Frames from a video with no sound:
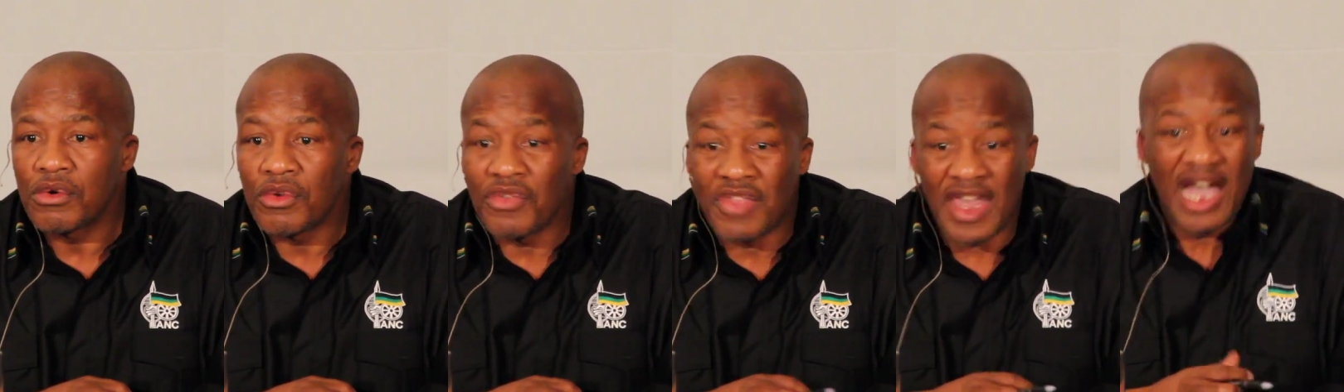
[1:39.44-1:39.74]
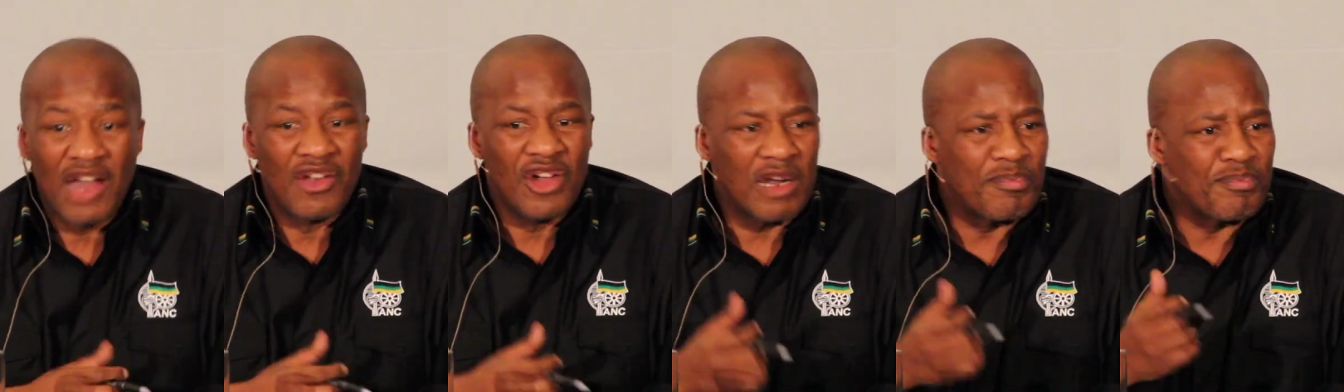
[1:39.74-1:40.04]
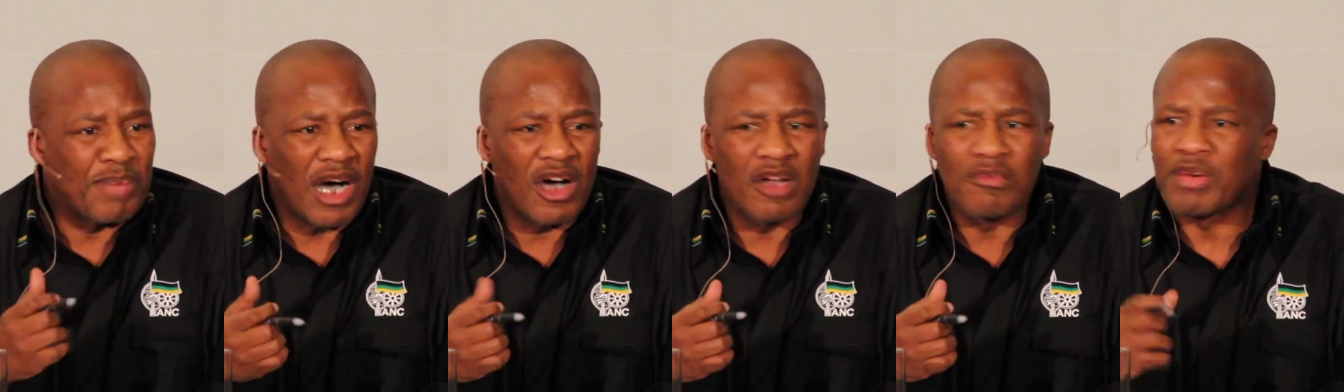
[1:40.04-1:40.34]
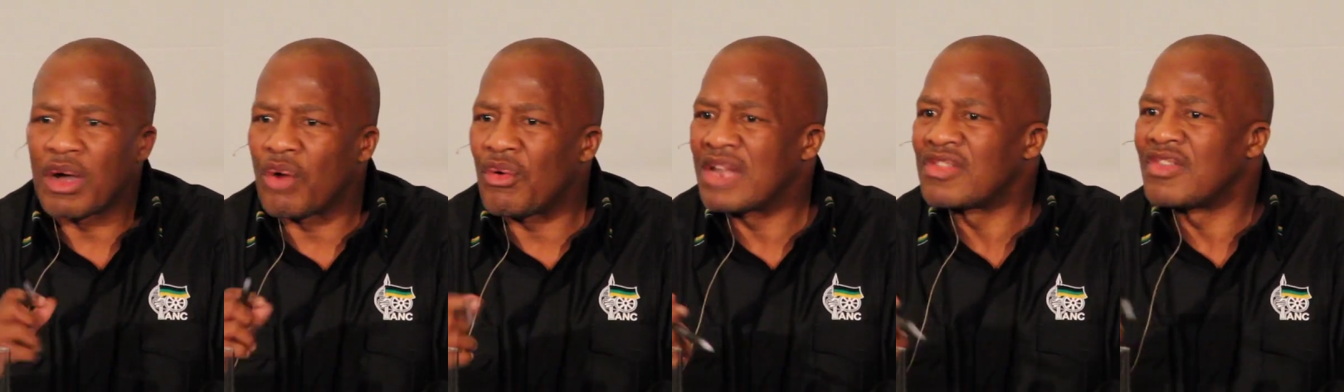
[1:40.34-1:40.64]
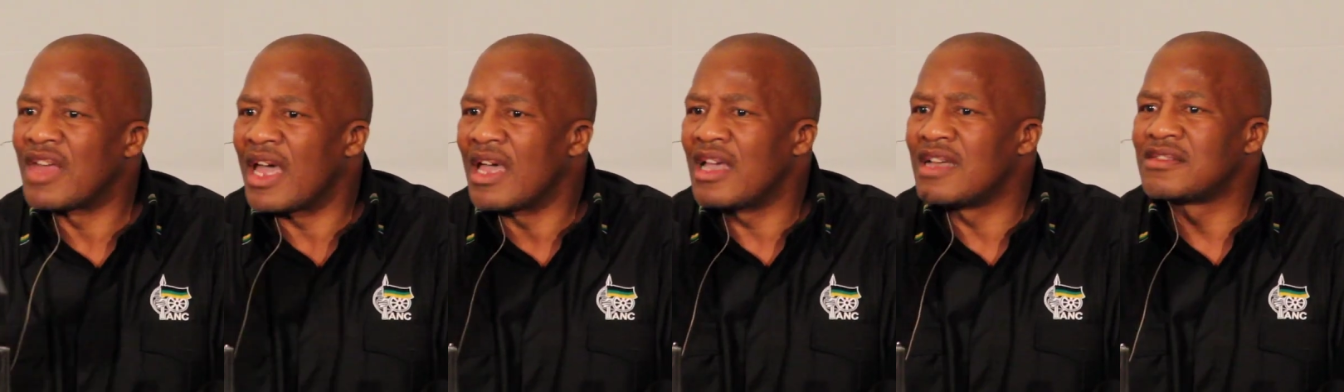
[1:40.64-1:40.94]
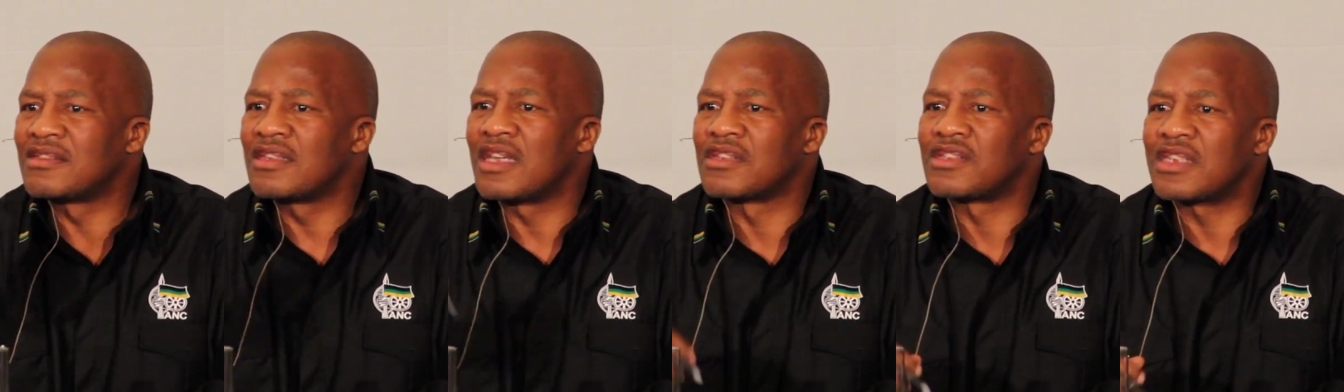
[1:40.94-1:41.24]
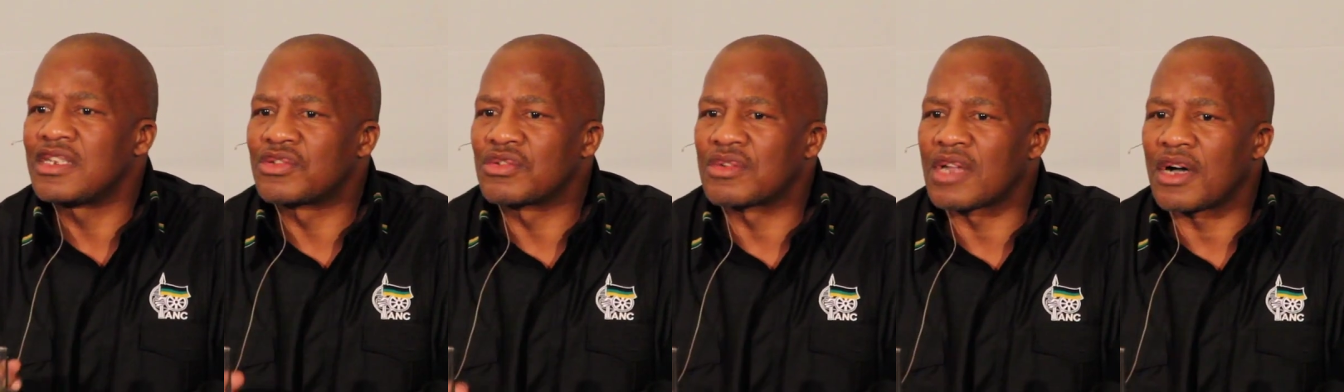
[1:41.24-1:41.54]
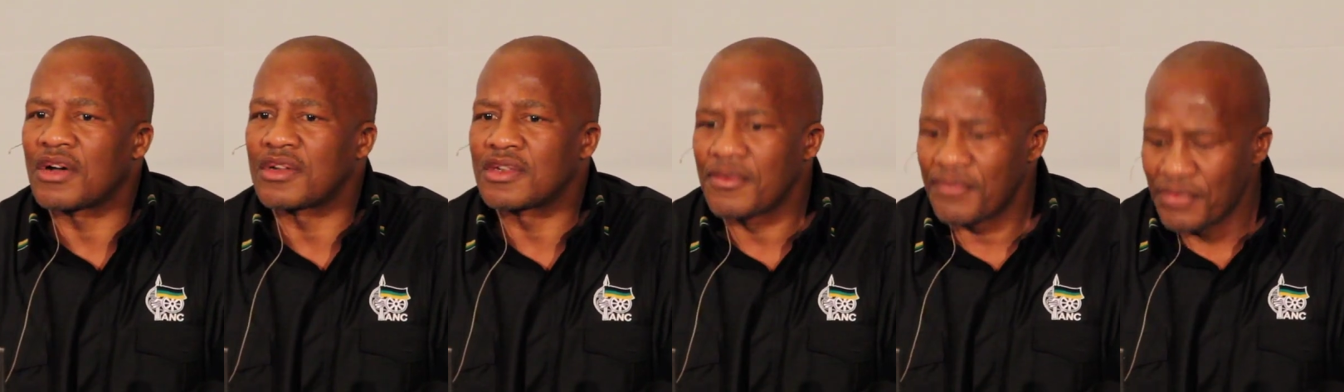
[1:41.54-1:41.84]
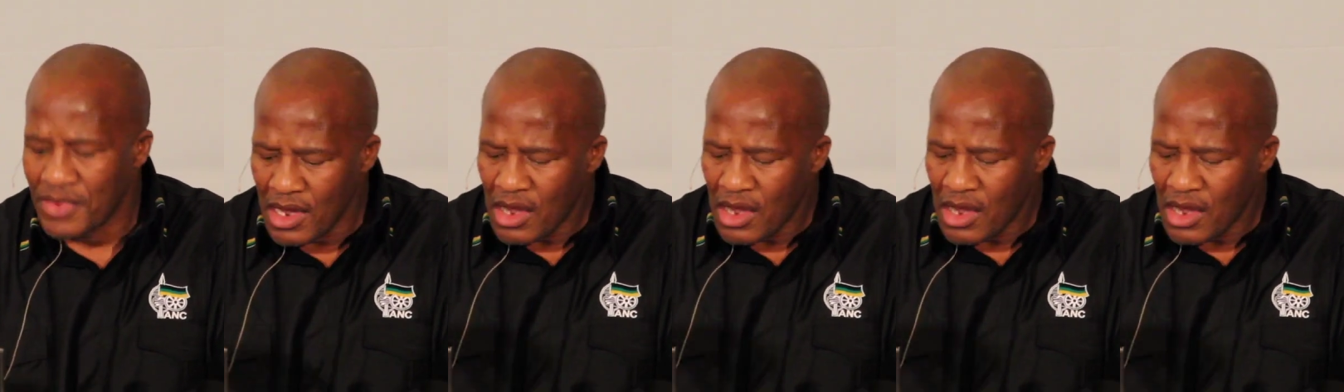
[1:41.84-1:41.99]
They are not bound by what the ANC has issued out.